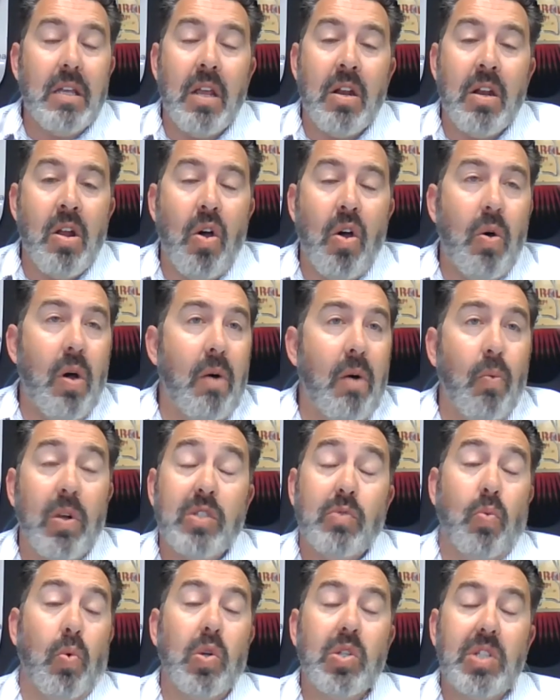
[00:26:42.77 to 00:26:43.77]

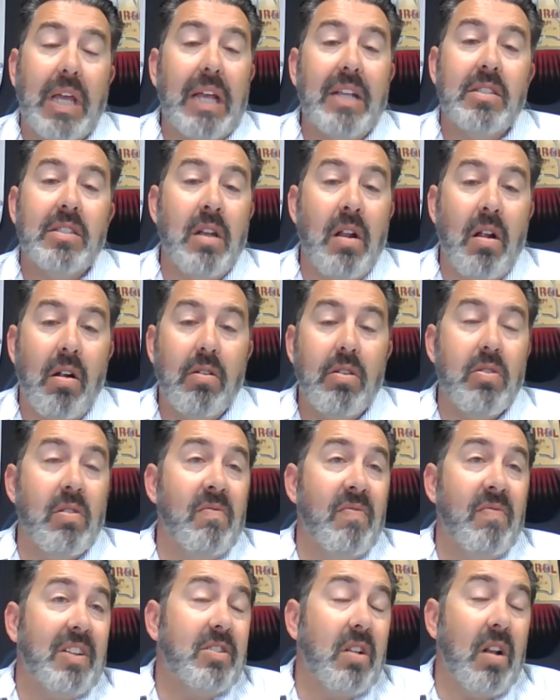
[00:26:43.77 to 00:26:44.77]
What's worst case scenario? You
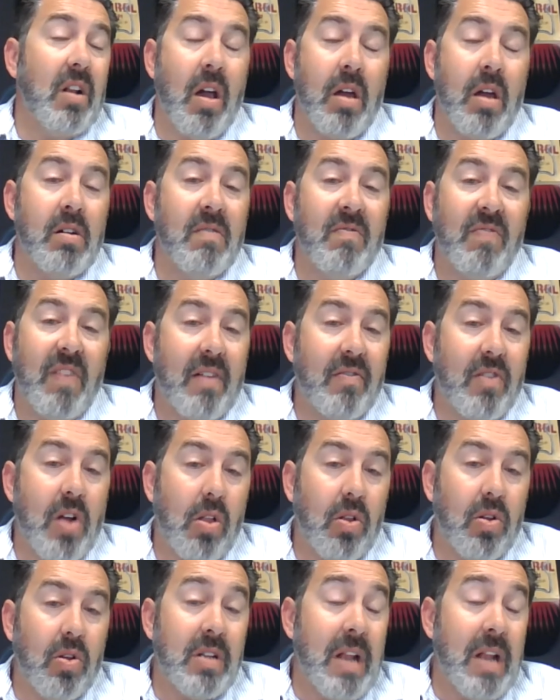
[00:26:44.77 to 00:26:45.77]
invested
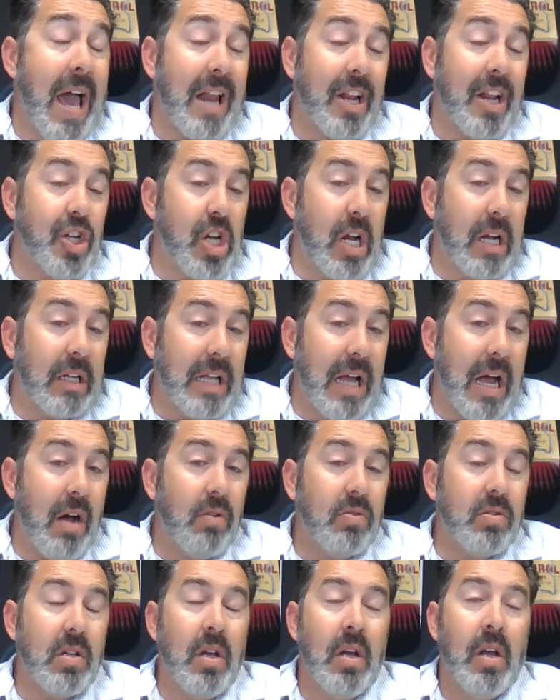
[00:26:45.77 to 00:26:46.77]
$105 and had it checked
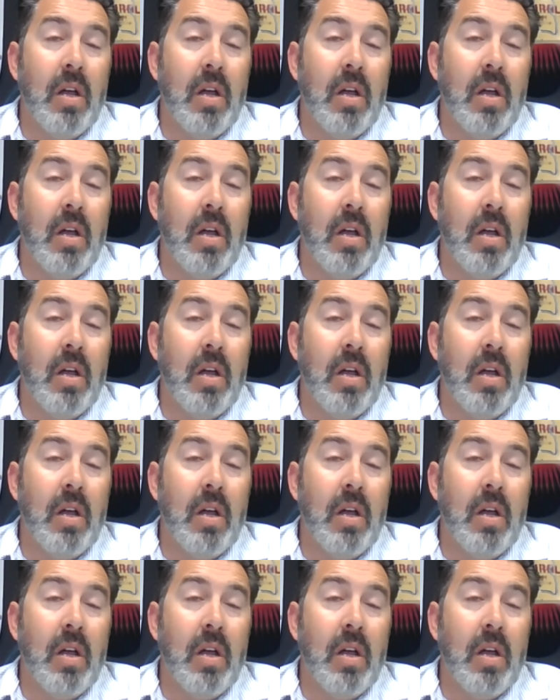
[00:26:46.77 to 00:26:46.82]
out.